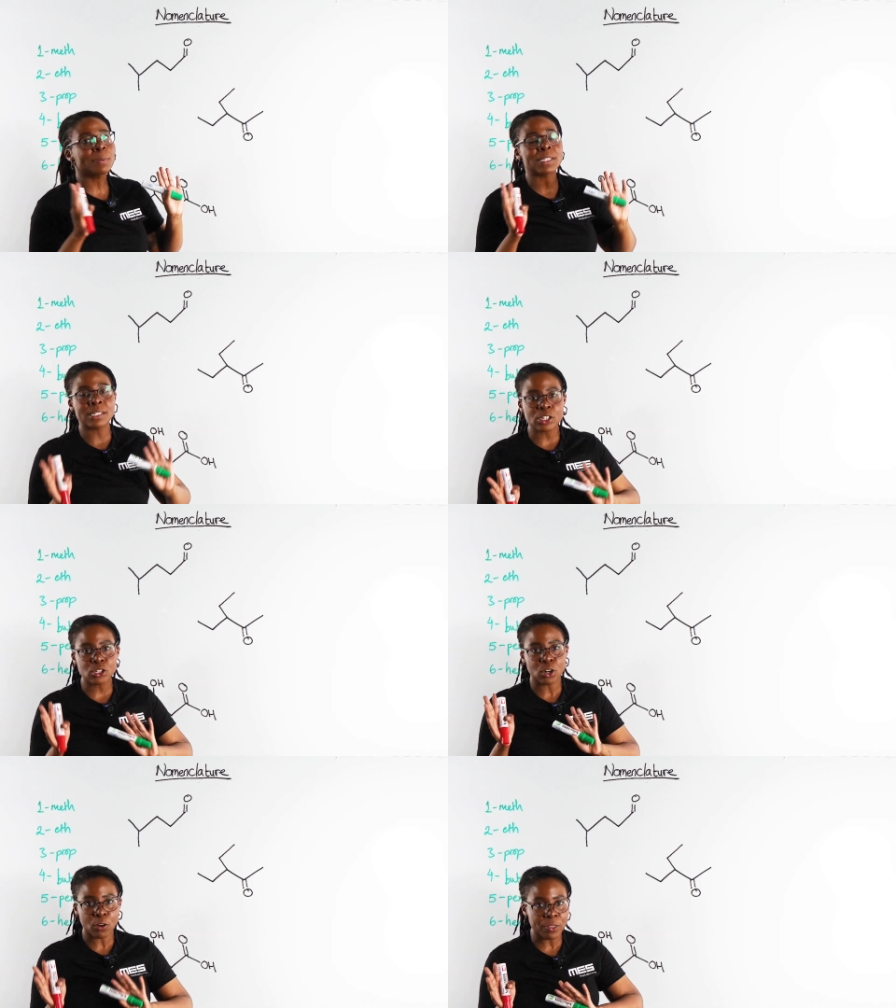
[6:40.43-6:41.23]
the
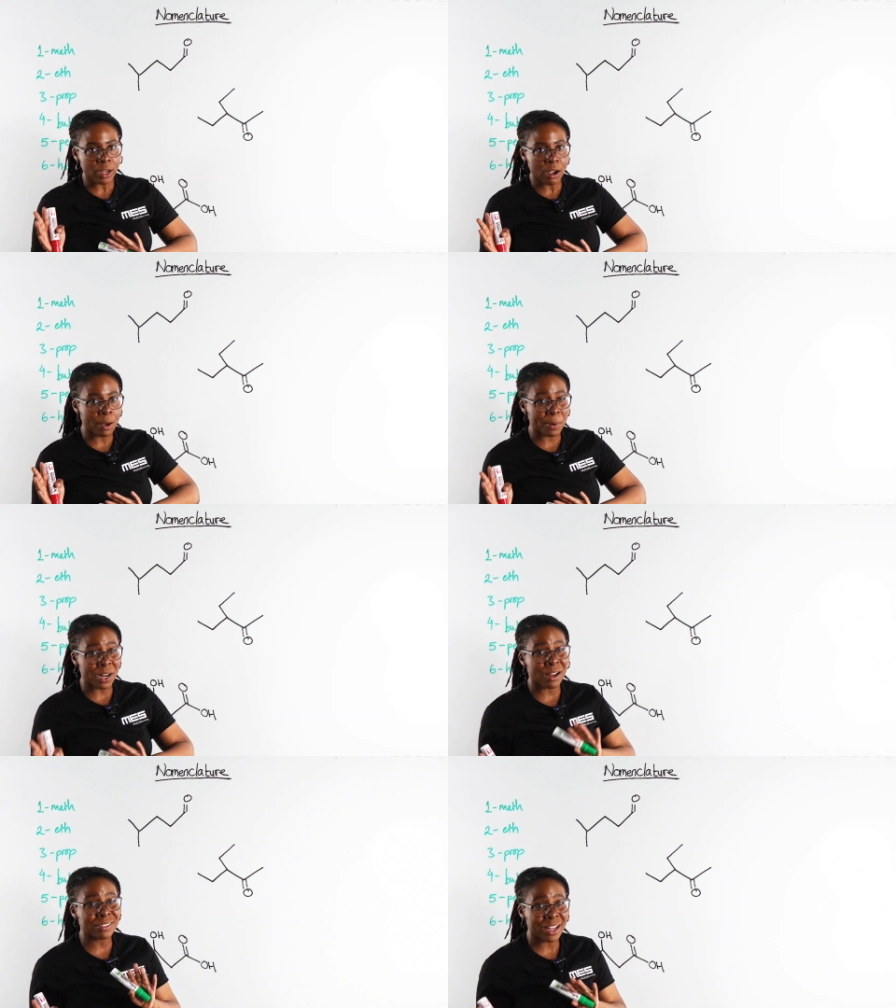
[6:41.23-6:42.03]
position of that
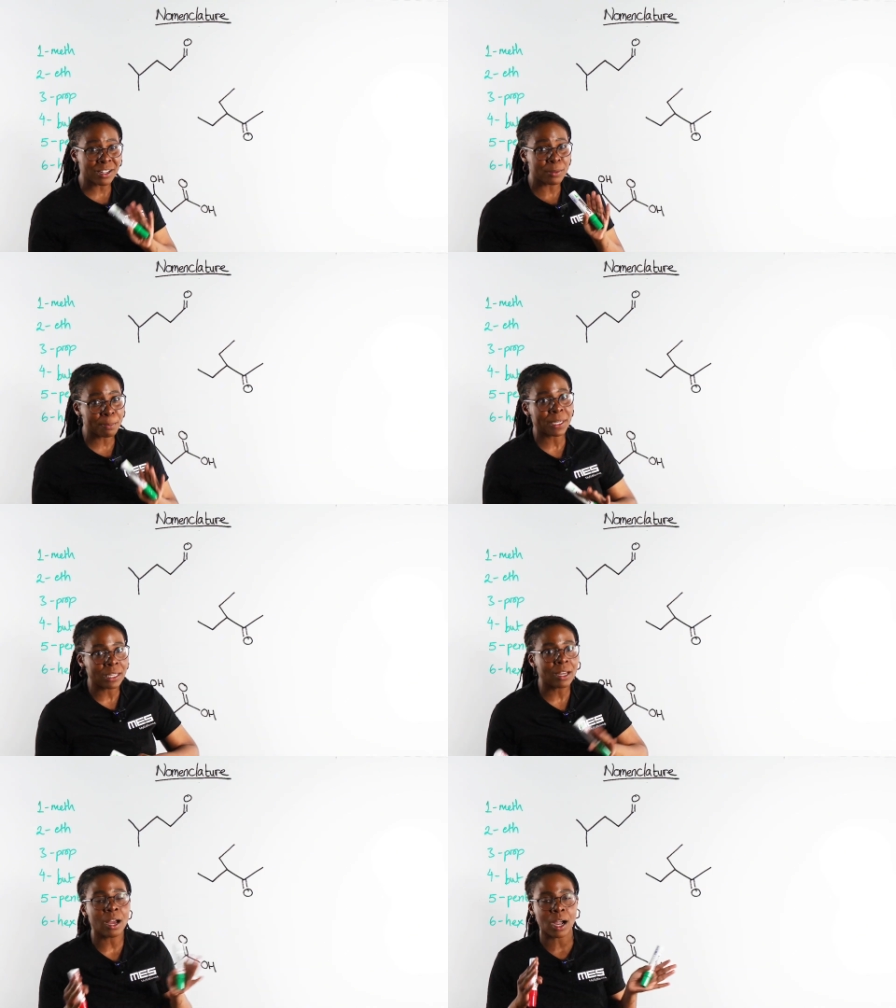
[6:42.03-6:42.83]
carbonyl, that can
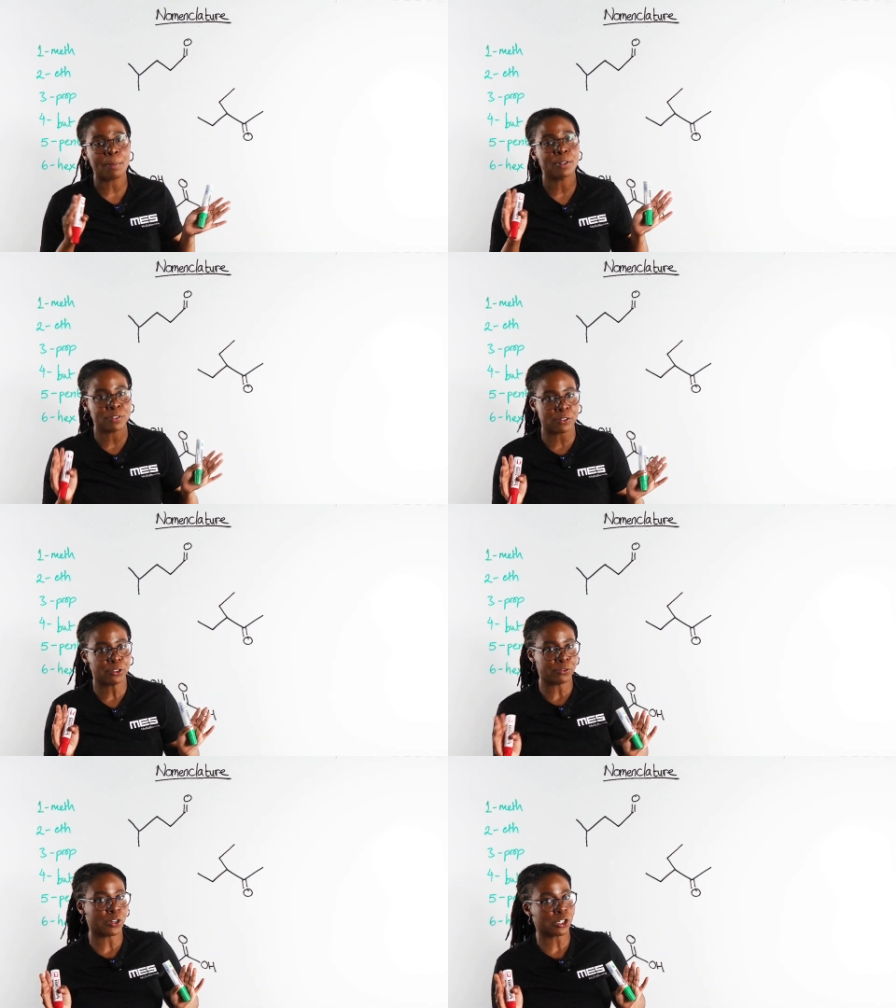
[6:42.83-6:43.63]
be a couple of
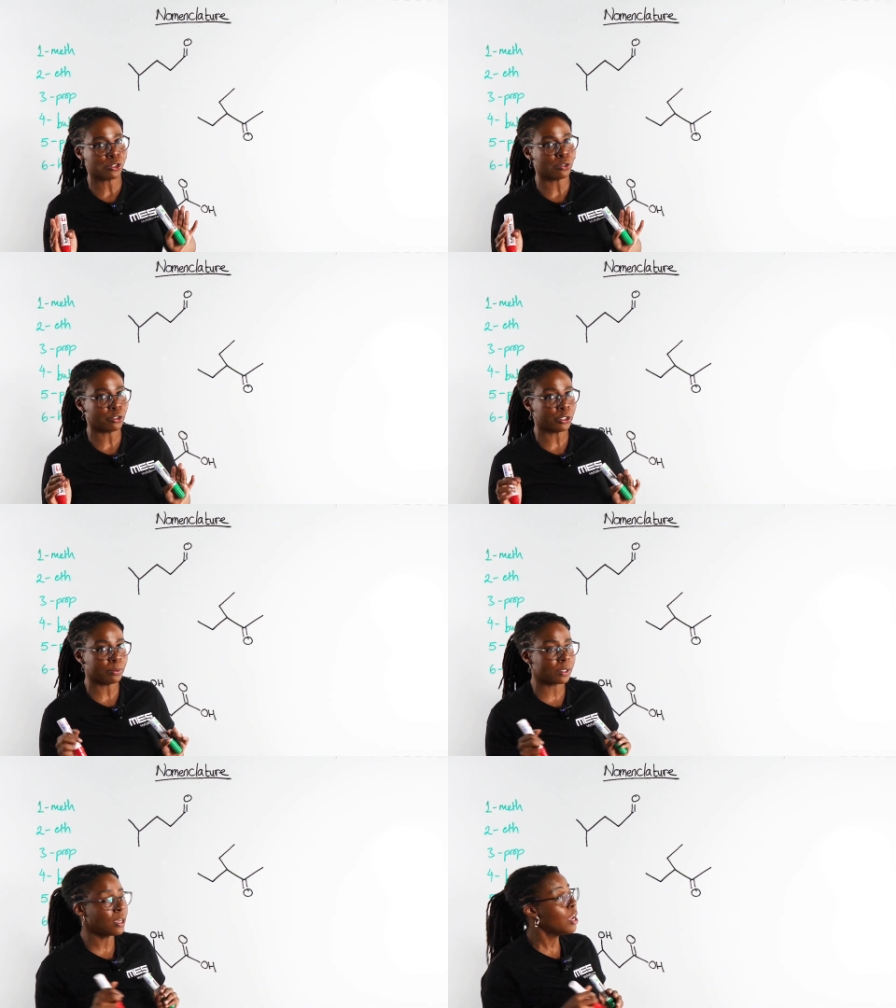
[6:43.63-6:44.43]
different functional
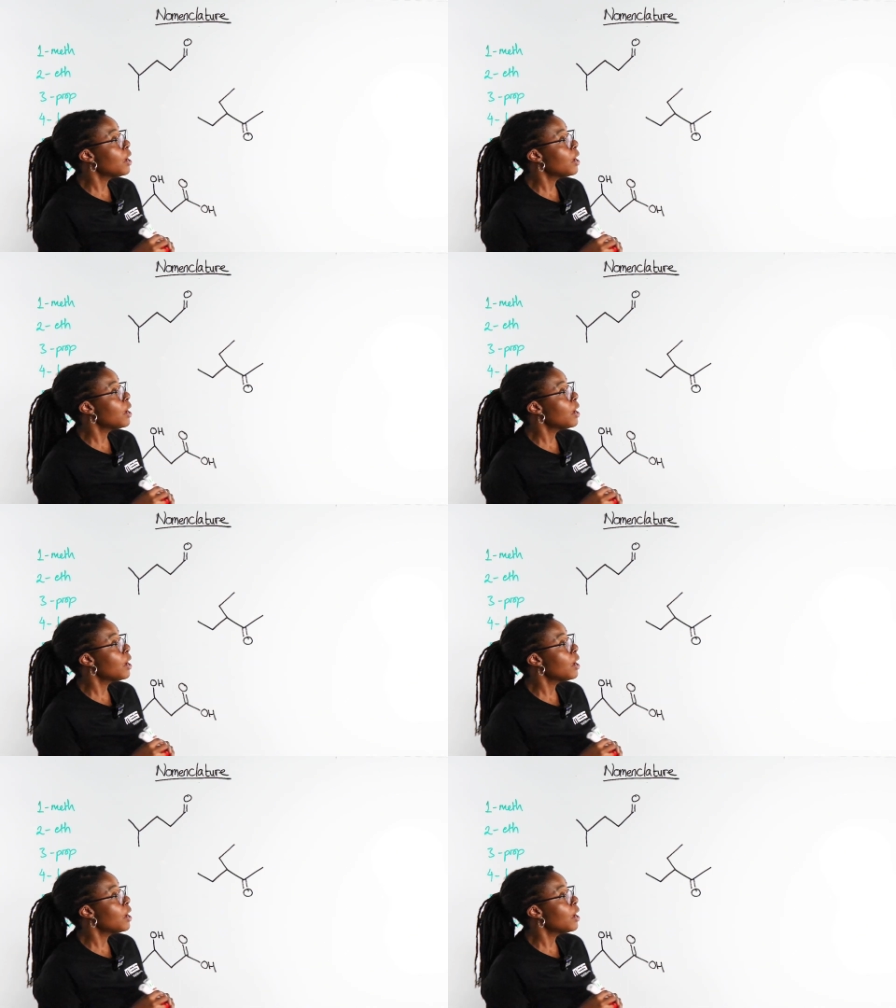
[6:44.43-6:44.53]
groups.